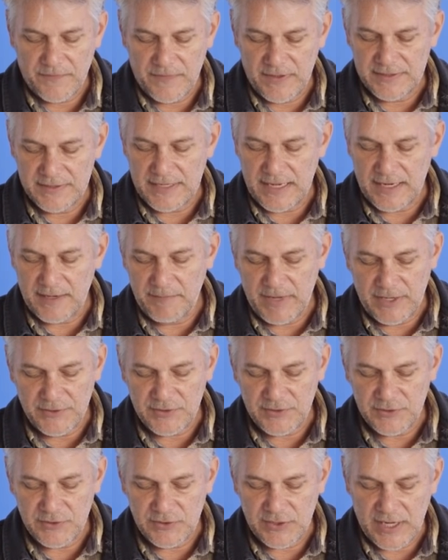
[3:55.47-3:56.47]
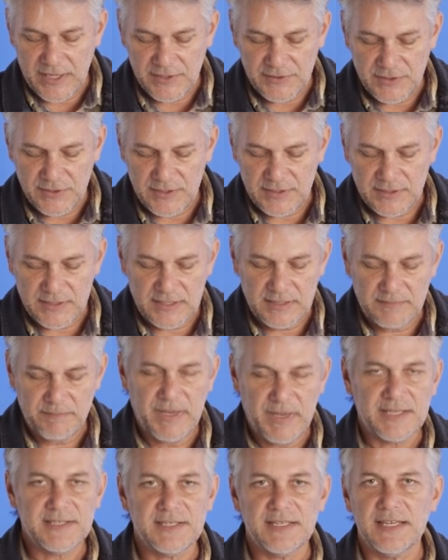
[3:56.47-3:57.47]
if his animation changes and it
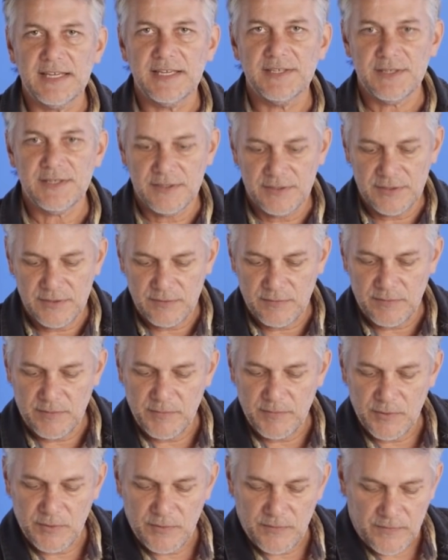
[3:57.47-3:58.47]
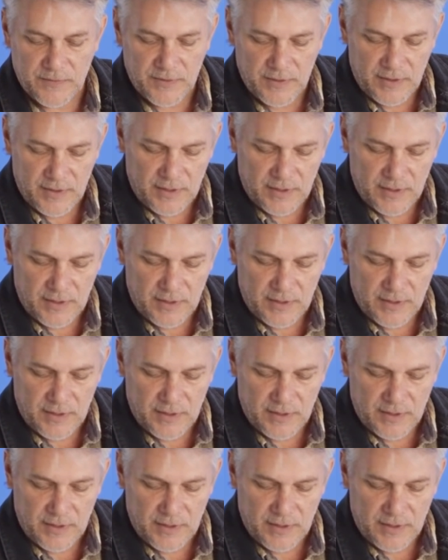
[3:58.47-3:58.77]
makes it easier to remove